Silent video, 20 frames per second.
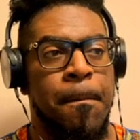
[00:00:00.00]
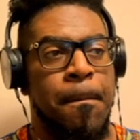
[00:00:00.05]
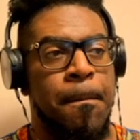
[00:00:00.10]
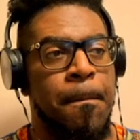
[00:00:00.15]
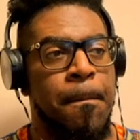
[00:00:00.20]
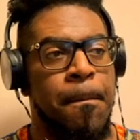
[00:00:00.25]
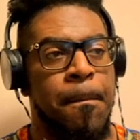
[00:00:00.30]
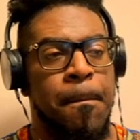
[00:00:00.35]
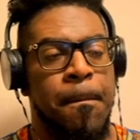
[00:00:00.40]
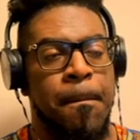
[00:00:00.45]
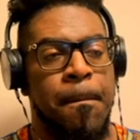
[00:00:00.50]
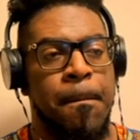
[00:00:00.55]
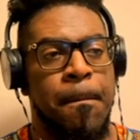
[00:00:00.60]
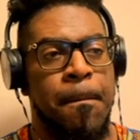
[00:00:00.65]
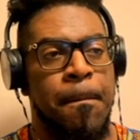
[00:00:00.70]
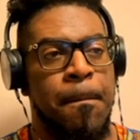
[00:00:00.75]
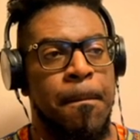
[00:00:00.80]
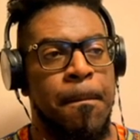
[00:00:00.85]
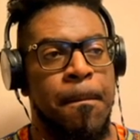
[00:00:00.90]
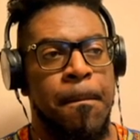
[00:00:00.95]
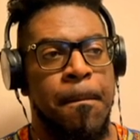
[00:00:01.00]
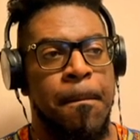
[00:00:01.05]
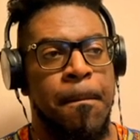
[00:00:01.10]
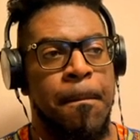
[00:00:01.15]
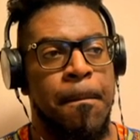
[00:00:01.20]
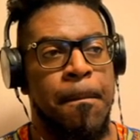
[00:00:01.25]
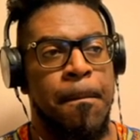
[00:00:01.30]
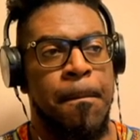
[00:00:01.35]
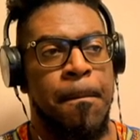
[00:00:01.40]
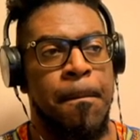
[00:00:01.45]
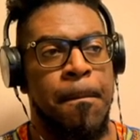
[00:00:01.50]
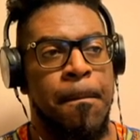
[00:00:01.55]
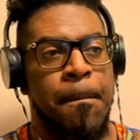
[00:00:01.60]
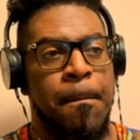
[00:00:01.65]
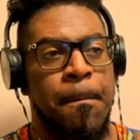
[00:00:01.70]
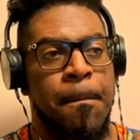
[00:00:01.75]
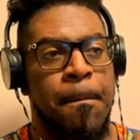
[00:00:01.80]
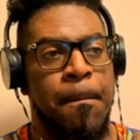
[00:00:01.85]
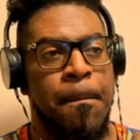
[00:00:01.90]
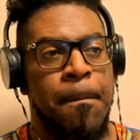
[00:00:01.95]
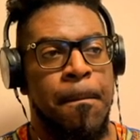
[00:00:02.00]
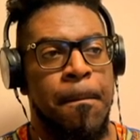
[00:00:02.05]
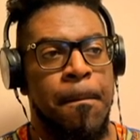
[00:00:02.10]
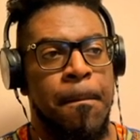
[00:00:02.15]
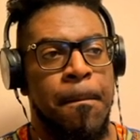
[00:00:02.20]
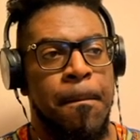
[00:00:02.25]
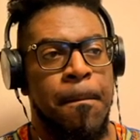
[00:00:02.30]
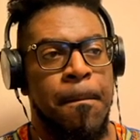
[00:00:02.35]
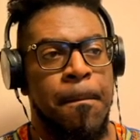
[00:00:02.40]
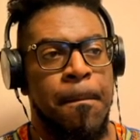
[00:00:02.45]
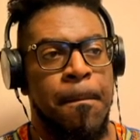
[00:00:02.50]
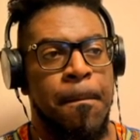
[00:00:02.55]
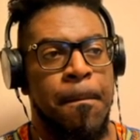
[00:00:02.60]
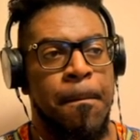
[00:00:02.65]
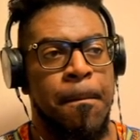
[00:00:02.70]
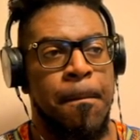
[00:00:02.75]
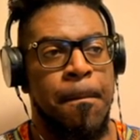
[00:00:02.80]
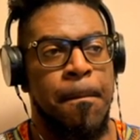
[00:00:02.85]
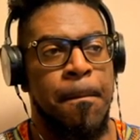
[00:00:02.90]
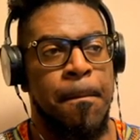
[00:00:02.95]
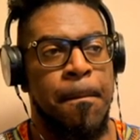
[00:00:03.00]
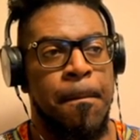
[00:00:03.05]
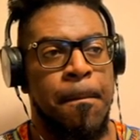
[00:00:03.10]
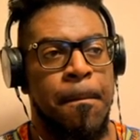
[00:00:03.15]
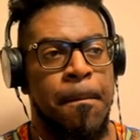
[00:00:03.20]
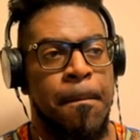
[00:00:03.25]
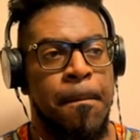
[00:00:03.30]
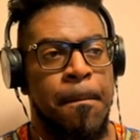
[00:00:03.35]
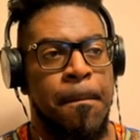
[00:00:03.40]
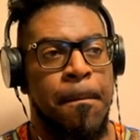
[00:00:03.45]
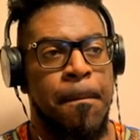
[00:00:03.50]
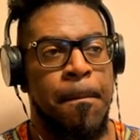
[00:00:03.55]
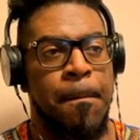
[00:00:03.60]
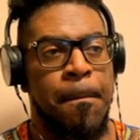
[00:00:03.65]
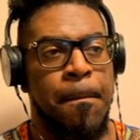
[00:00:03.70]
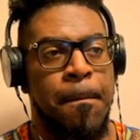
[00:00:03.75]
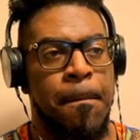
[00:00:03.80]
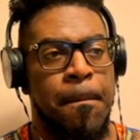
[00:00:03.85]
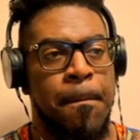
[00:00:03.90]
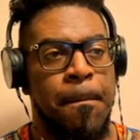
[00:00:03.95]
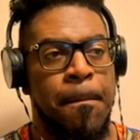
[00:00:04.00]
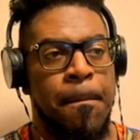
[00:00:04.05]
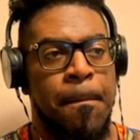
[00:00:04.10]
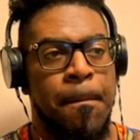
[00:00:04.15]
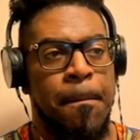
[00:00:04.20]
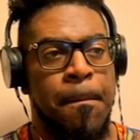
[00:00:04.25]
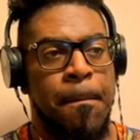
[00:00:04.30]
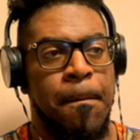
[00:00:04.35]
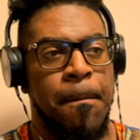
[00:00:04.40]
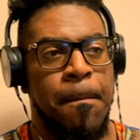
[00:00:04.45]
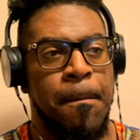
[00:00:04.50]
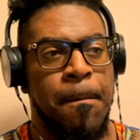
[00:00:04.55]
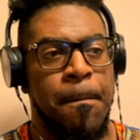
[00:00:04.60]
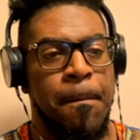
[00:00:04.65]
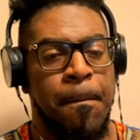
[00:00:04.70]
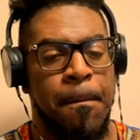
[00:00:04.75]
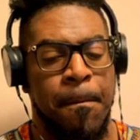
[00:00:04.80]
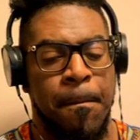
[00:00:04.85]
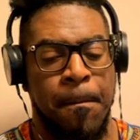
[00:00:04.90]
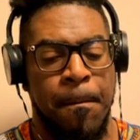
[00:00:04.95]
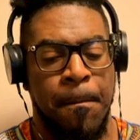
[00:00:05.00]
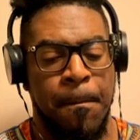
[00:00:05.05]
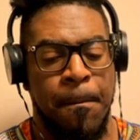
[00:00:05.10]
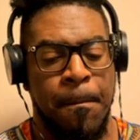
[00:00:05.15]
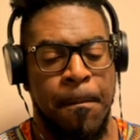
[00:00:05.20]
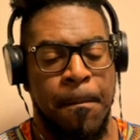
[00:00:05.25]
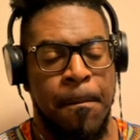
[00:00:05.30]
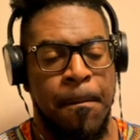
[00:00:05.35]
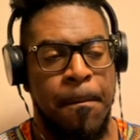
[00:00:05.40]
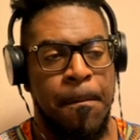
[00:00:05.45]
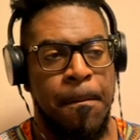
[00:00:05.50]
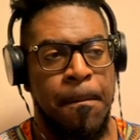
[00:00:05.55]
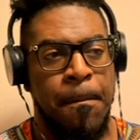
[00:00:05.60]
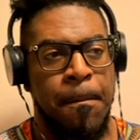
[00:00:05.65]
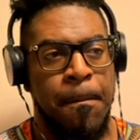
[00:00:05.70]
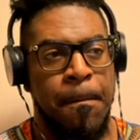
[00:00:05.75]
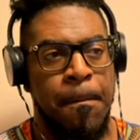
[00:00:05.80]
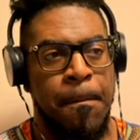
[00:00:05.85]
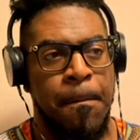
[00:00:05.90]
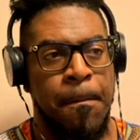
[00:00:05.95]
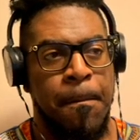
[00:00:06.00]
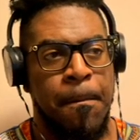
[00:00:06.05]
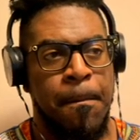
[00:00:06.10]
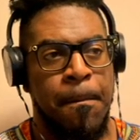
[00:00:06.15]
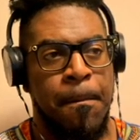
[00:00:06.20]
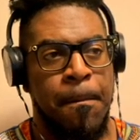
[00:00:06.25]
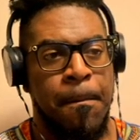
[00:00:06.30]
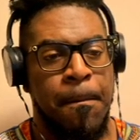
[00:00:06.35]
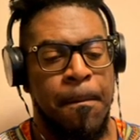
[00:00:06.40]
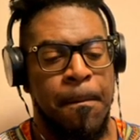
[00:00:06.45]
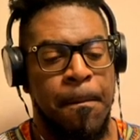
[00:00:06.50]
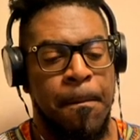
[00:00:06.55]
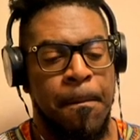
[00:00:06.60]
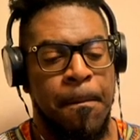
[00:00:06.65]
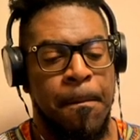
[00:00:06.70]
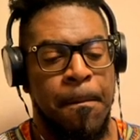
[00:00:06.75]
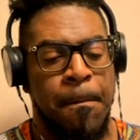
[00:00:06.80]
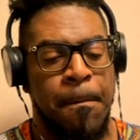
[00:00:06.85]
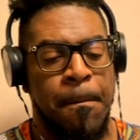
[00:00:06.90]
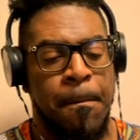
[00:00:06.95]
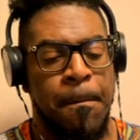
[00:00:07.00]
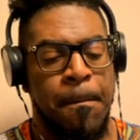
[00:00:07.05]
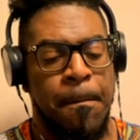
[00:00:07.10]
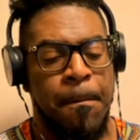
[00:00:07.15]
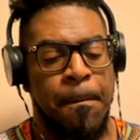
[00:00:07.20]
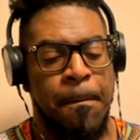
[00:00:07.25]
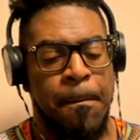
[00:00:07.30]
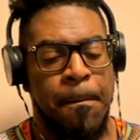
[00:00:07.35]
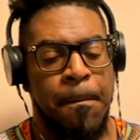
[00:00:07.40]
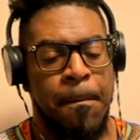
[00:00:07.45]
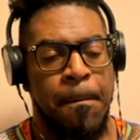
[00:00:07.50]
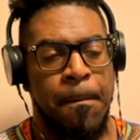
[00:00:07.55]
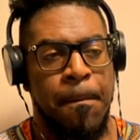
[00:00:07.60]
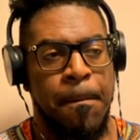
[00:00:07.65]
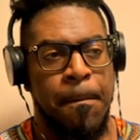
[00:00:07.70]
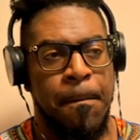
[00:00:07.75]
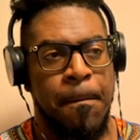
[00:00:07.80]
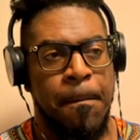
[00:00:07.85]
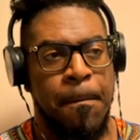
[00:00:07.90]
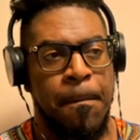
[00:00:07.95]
No words are spoken by the person on screen.